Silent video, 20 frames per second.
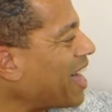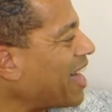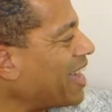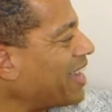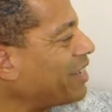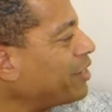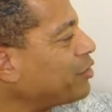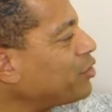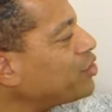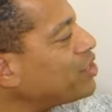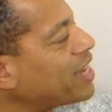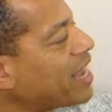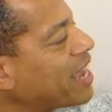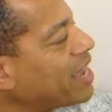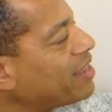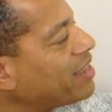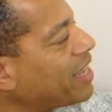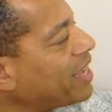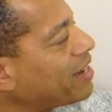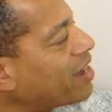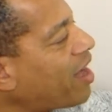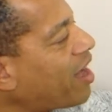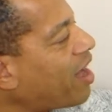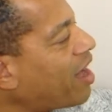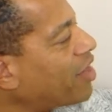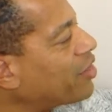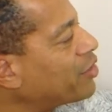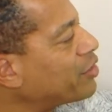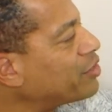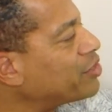I understand that
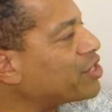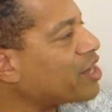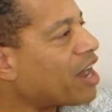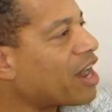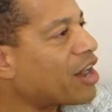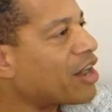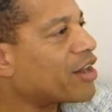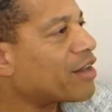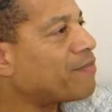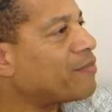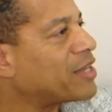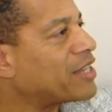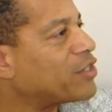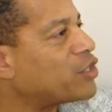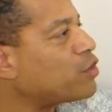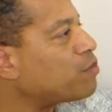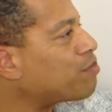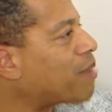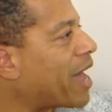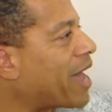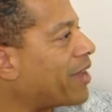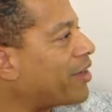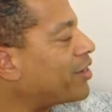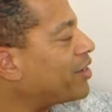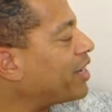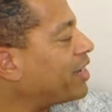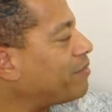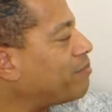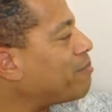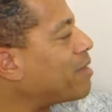authors are
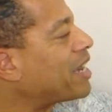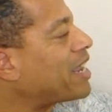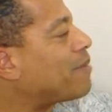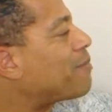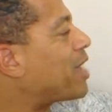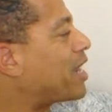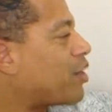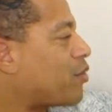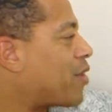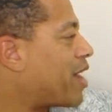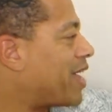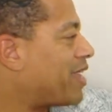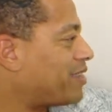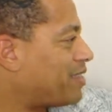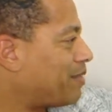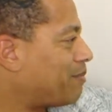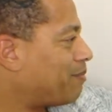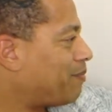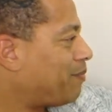inspired in many ways.